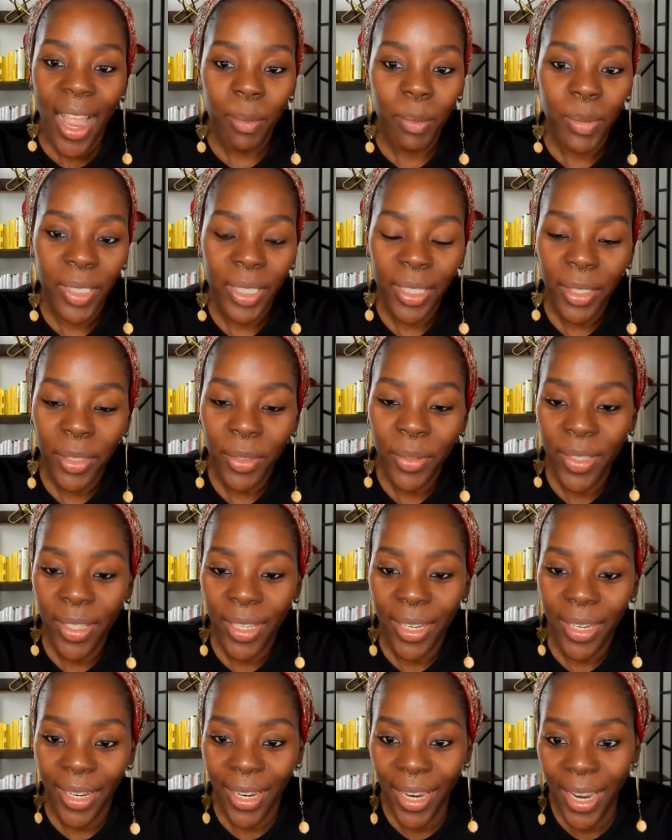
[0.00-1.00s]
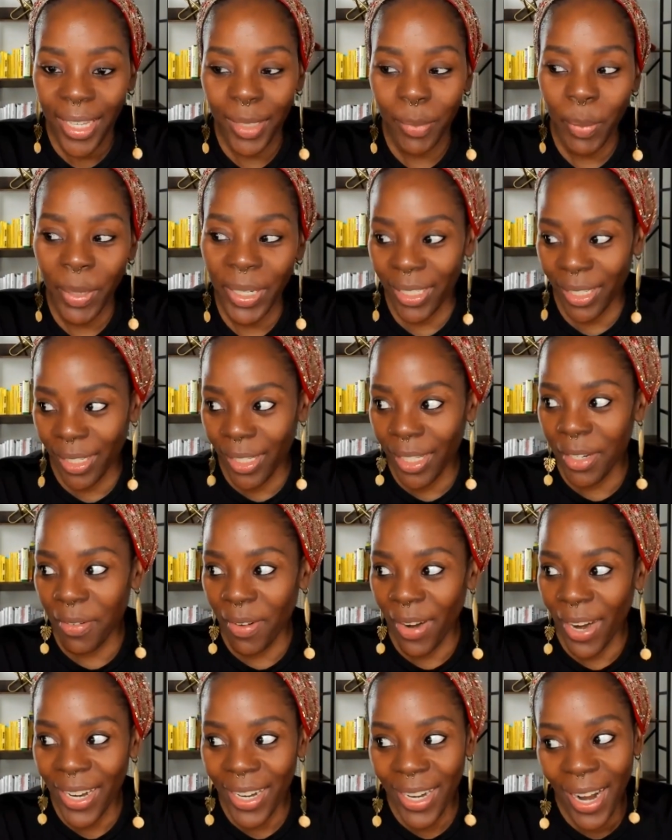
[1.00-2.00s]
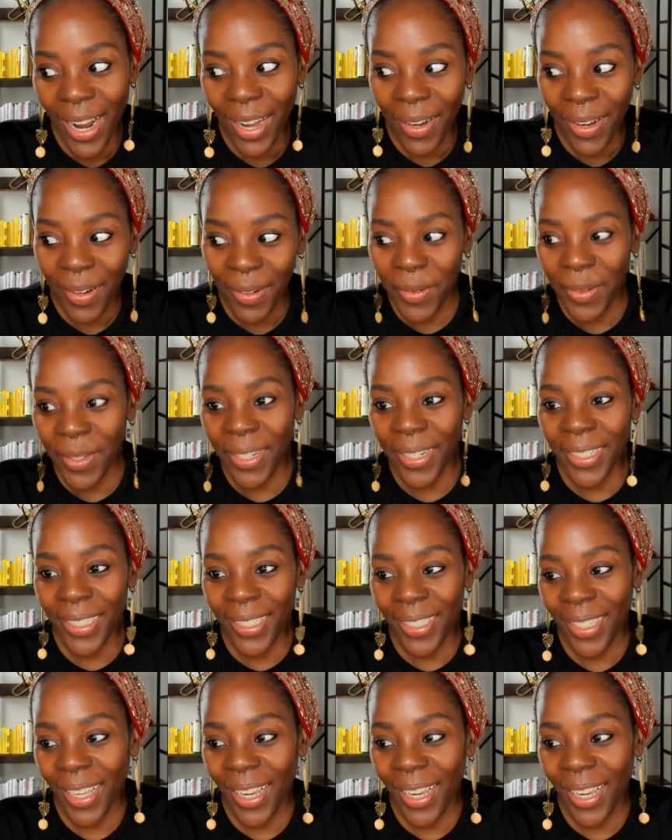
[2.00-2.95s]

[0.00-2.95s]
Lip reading: Absolutely. Especially right now, where it's